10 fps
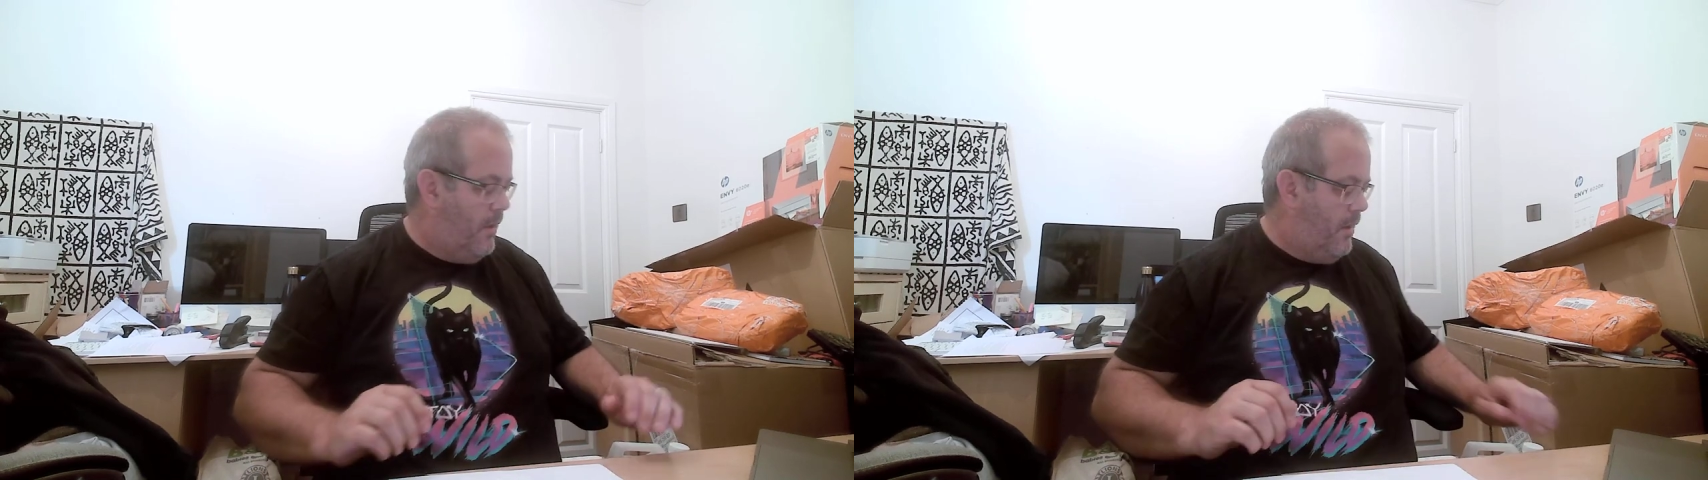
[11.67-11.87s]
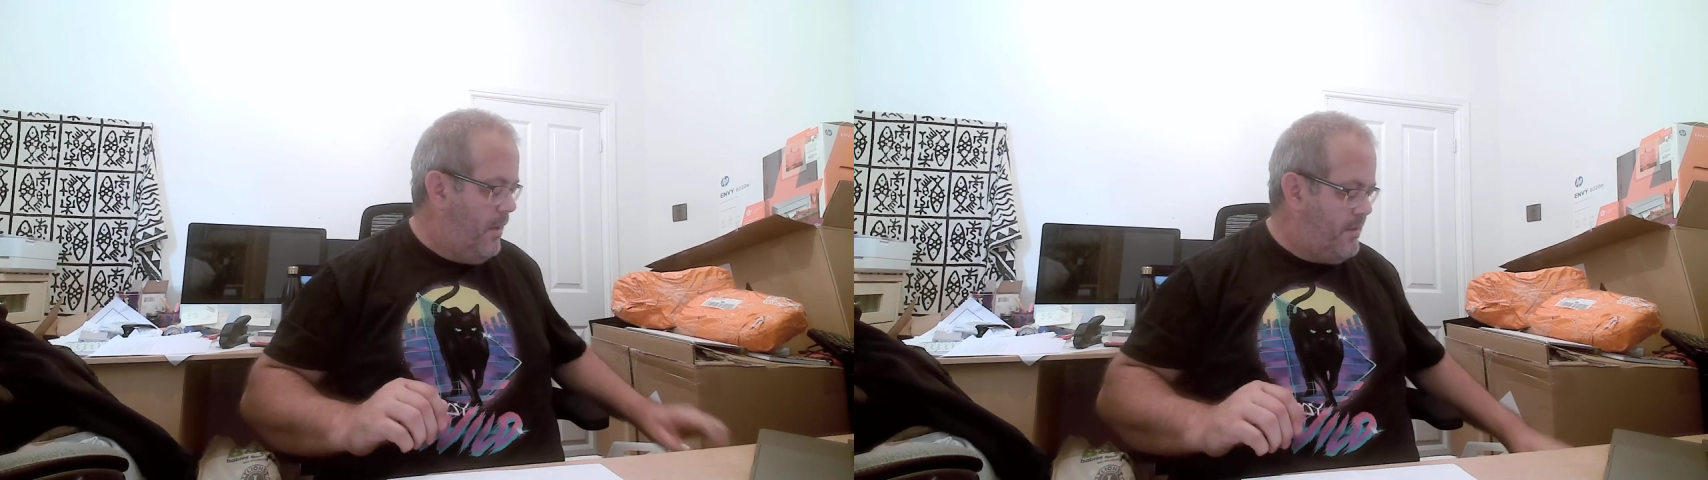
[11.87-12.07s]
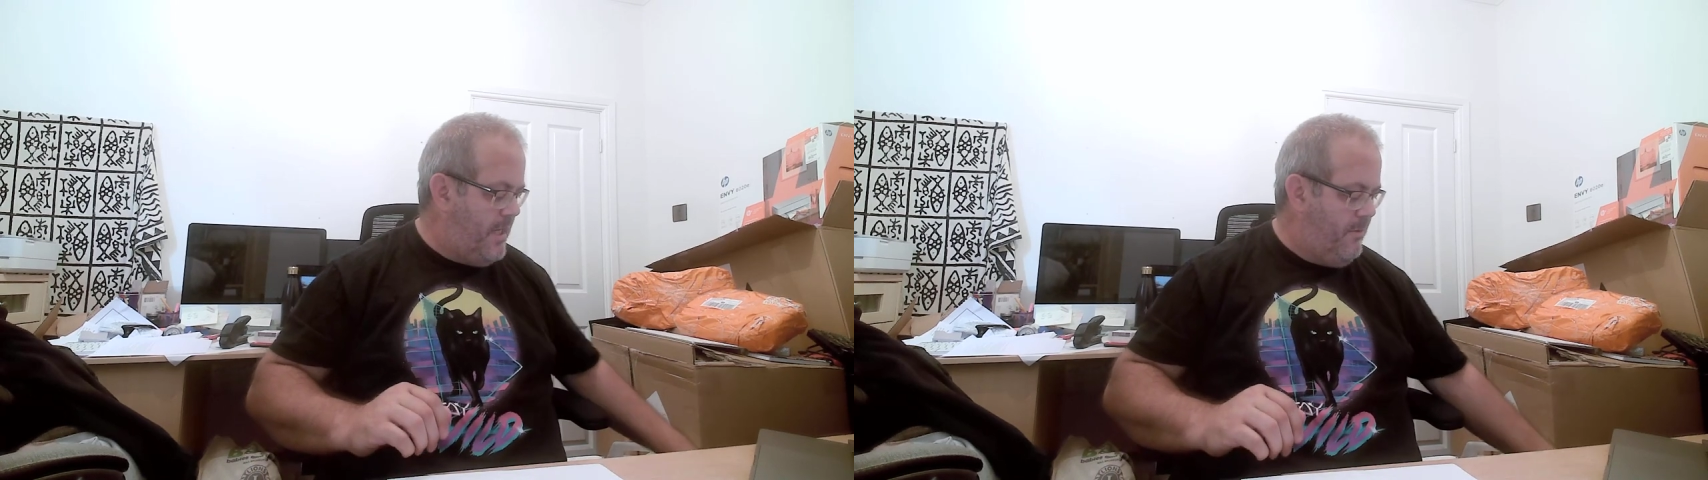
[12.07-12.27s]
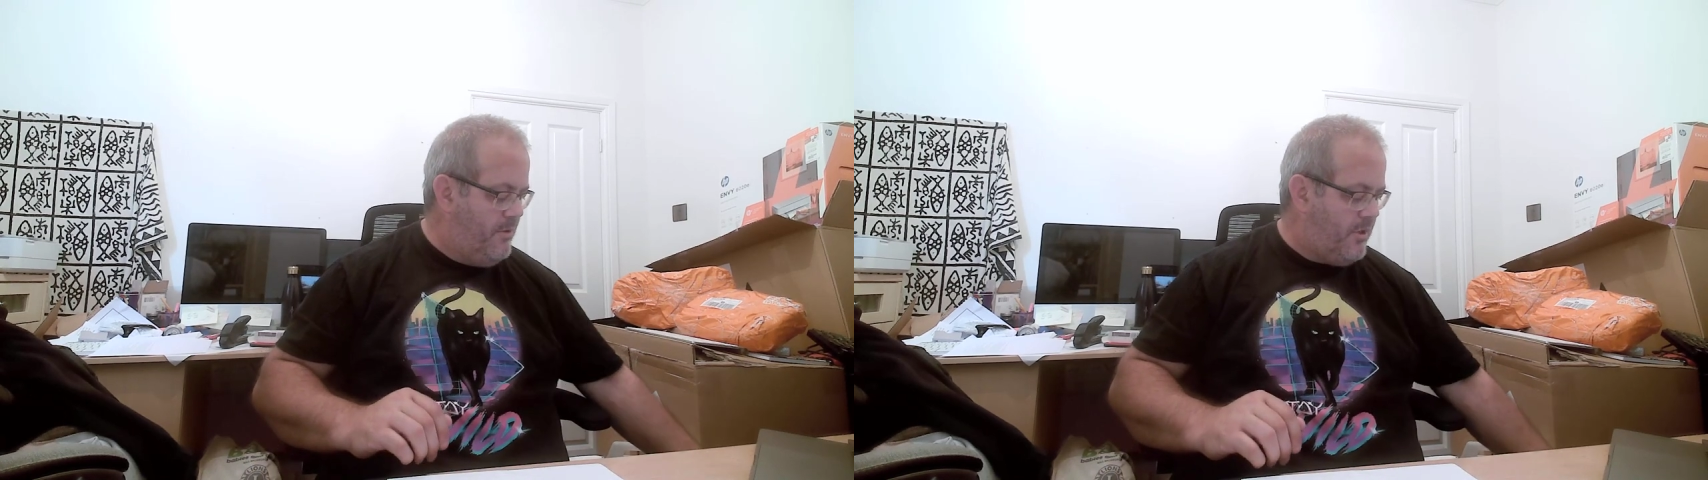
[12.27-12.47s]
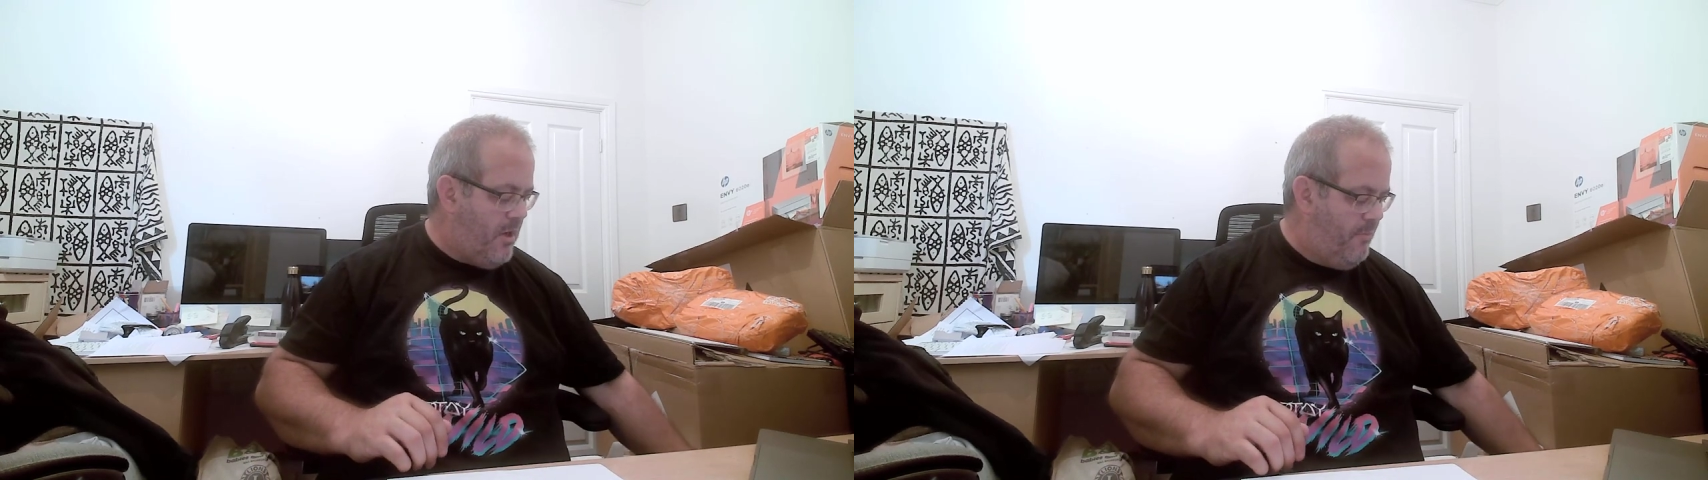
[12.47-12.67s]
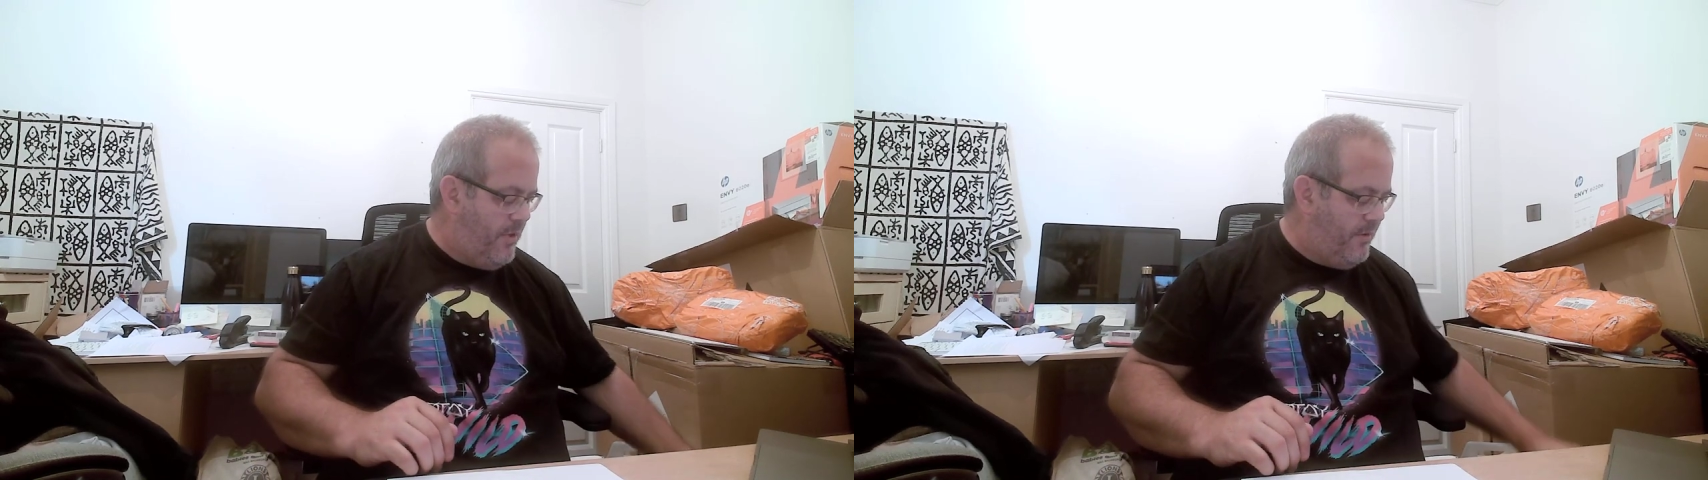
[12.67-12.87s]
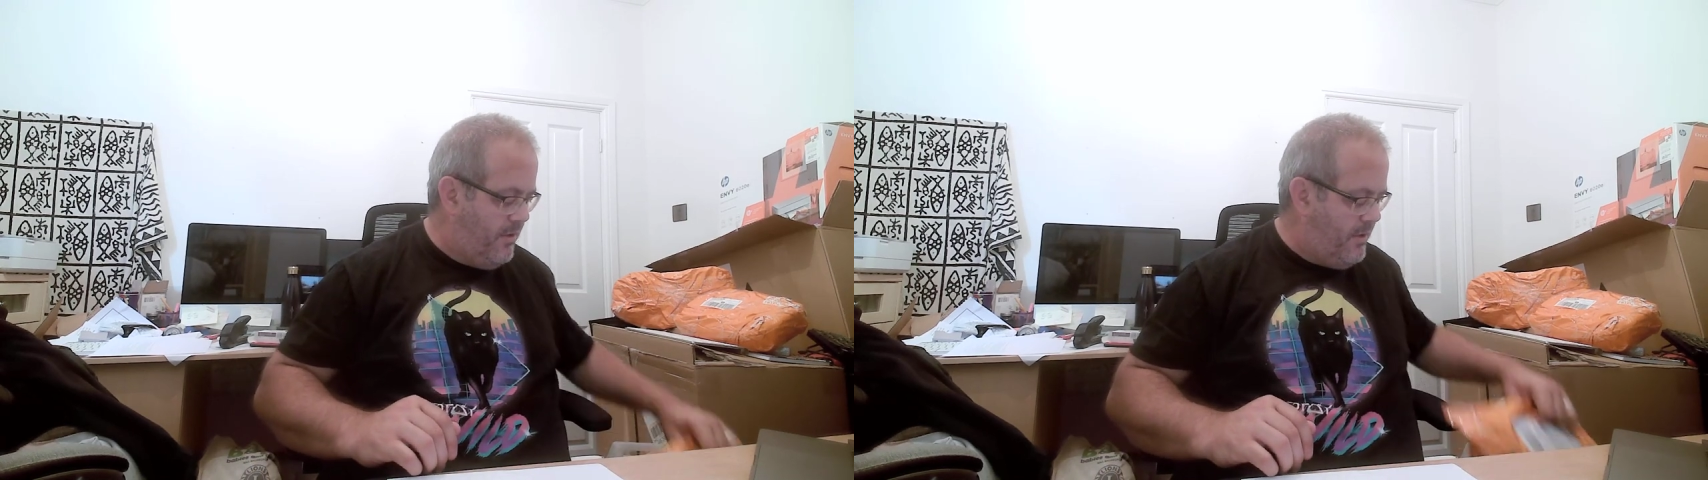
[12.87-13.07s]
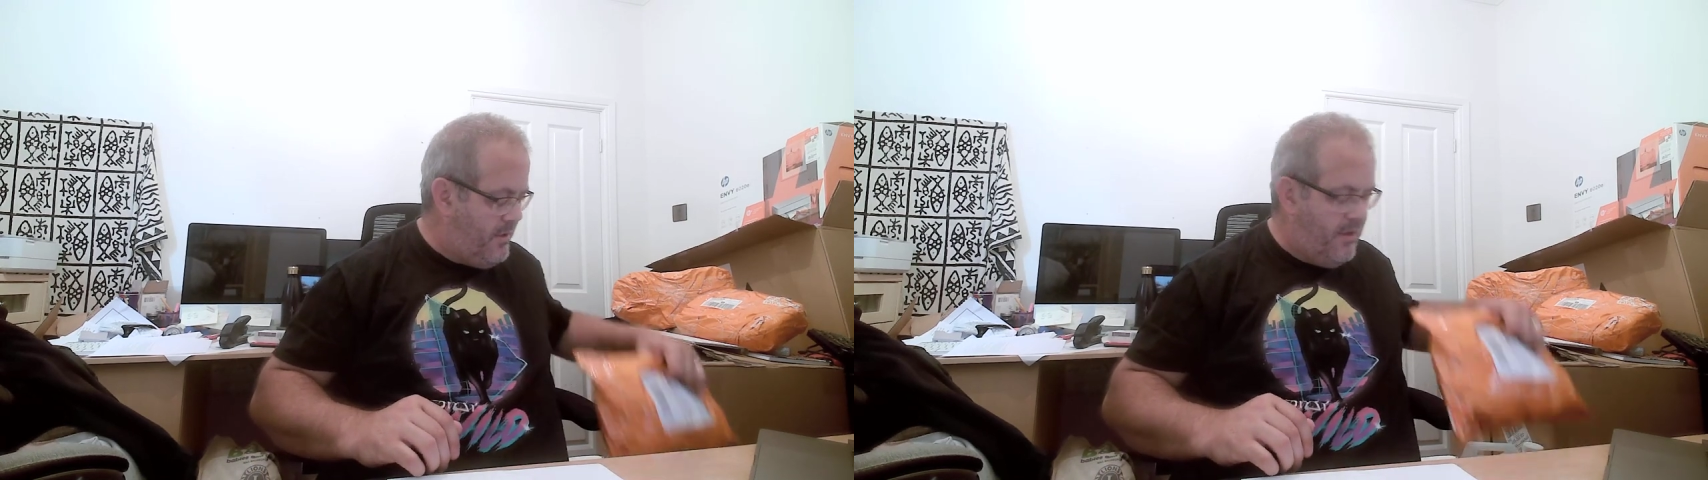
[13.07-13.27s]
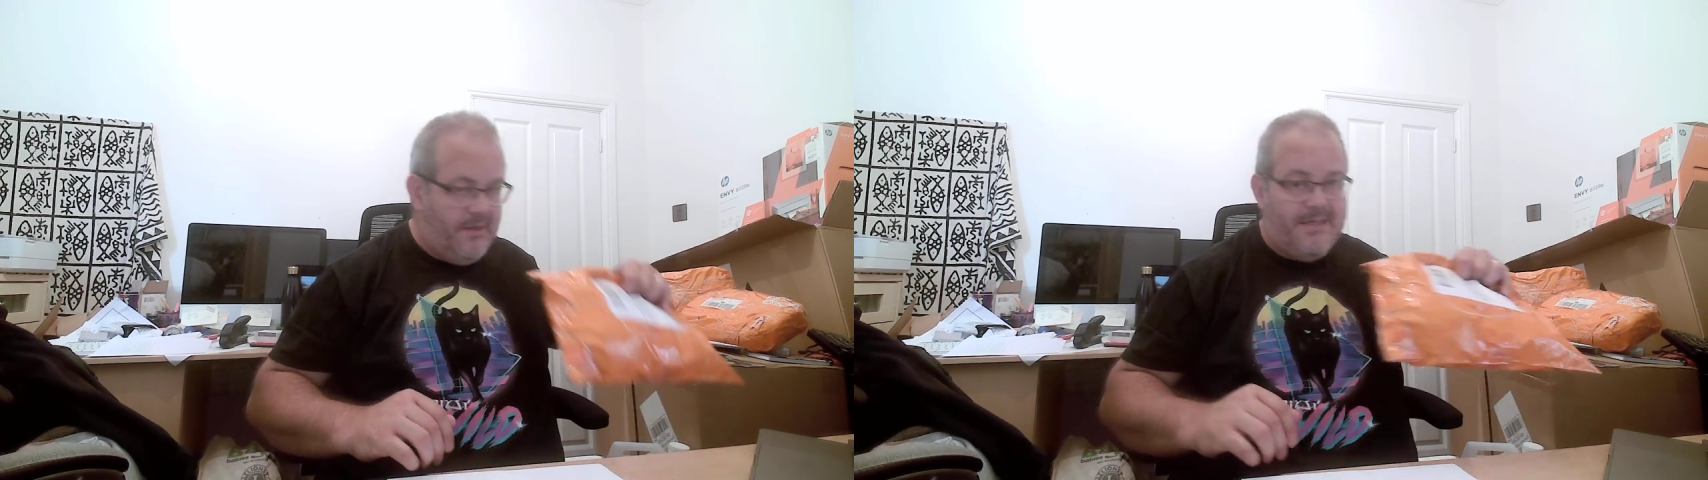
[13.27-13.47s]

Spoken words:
TEMU is a company that